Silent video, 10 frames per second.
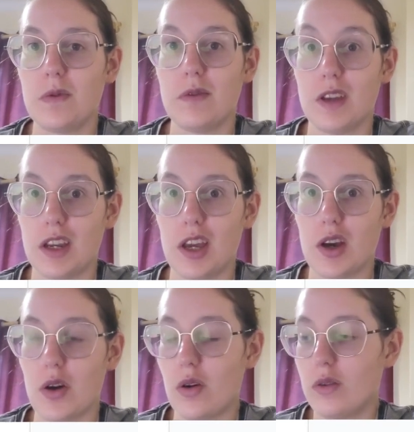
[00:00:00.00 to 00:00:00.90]

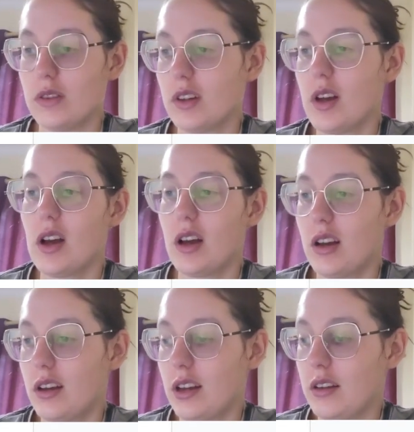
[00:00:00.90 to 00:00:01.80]
video,
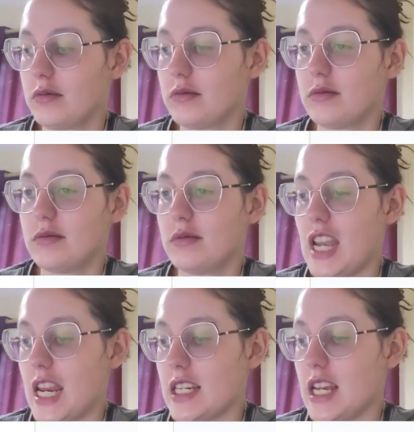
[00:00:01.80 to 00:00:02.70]

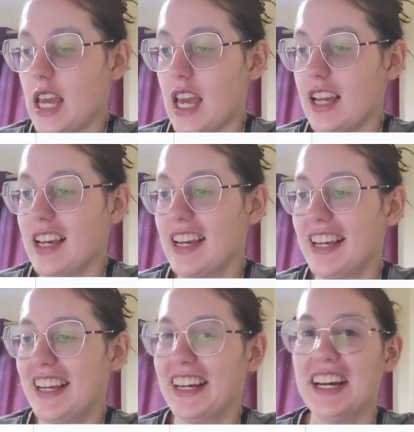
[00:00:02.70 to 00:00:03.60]
knitting,
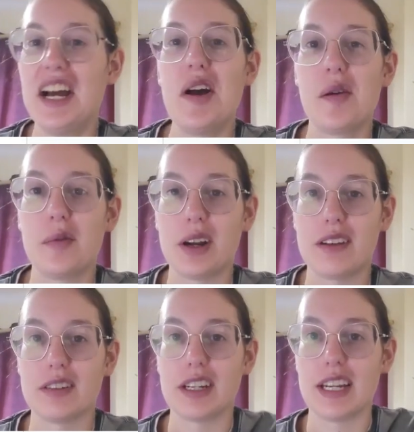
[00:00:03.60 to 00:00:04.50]

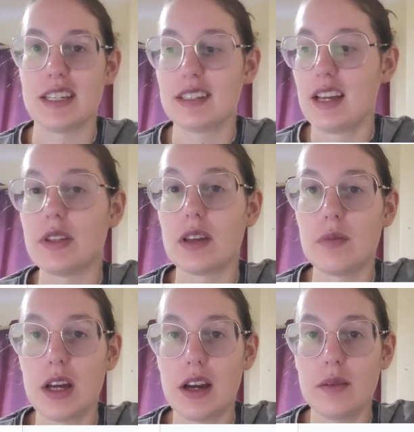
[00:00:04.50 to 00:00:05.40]
whatever it is.
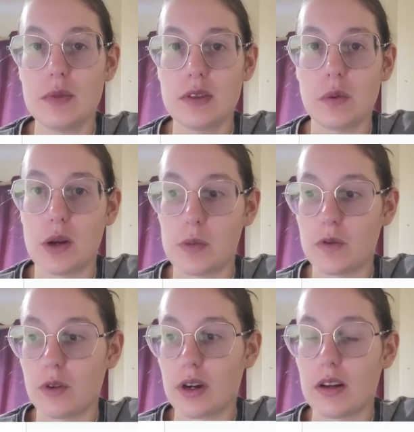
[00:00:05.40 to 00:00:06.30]
Sometimes when I'm
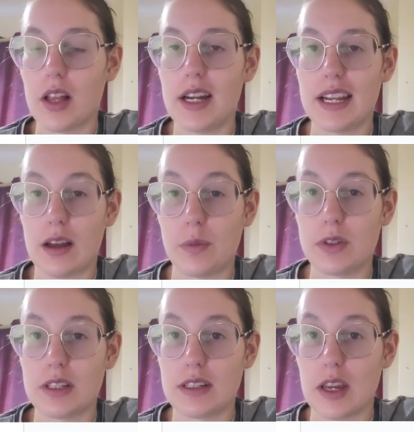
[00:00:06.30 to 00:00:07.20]
moving around a lot, it helps
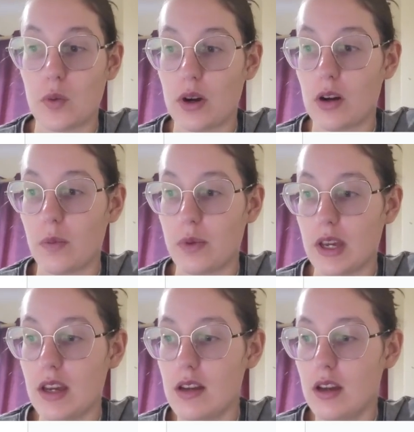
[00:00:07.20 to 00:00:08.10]
to say where I'll
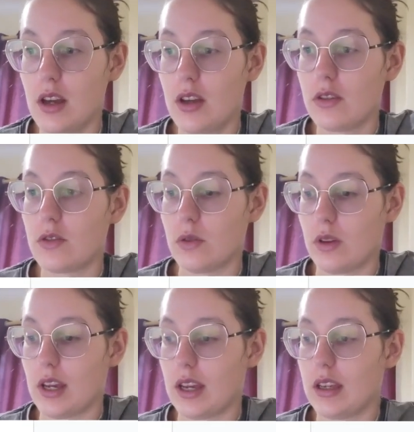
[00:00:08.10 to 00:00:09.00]
be. So
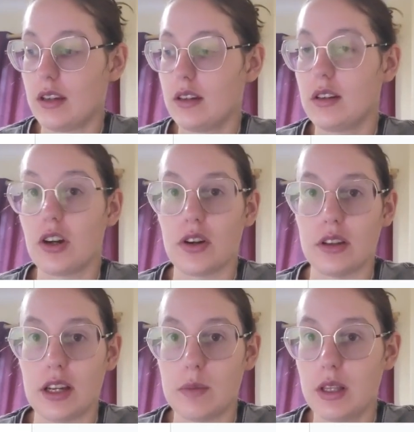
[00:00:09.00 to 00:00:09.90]
like
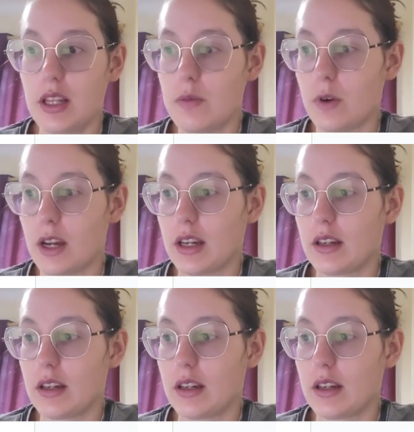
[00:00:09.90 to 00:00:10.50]
currently I'm in Limerick.